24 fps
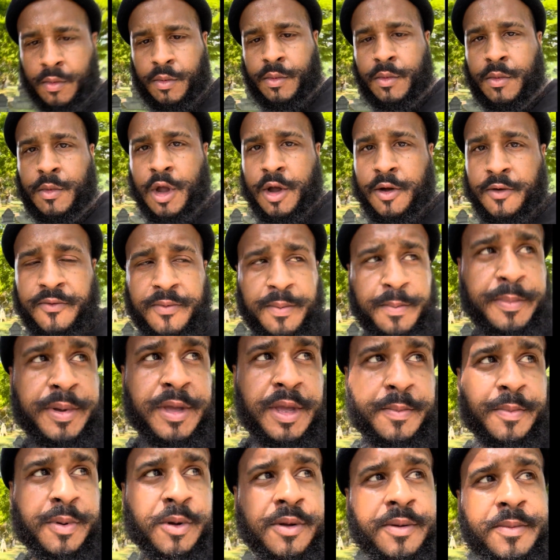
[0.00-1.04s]
Now,
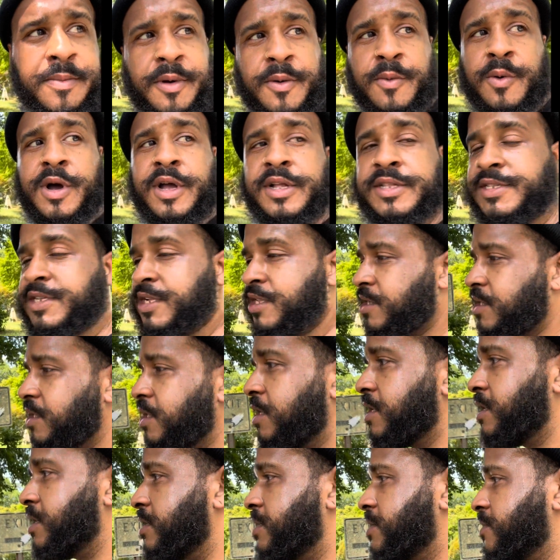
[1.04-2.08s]
people, no one I'm telling you
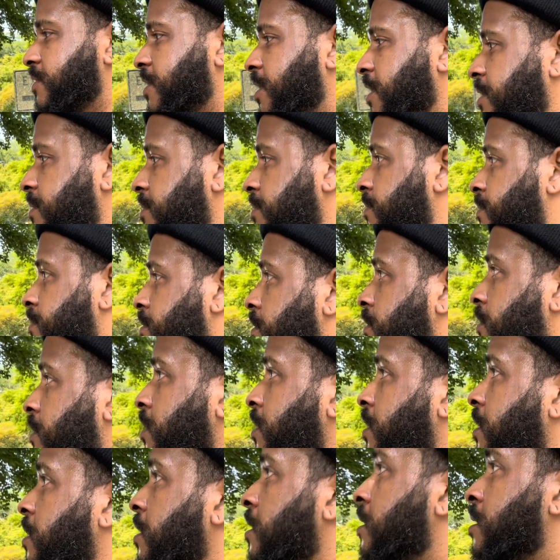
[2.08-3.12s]
this, right?
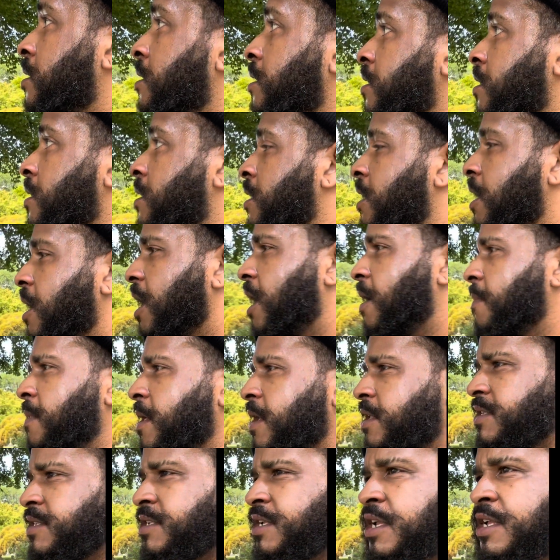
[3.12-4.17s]
I'm
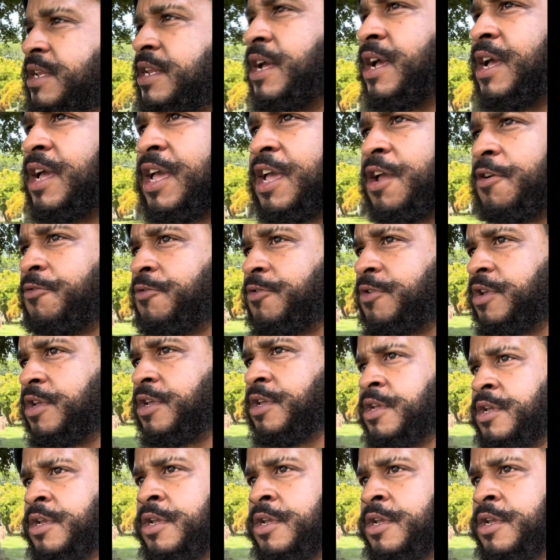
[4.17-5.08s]
not saying that every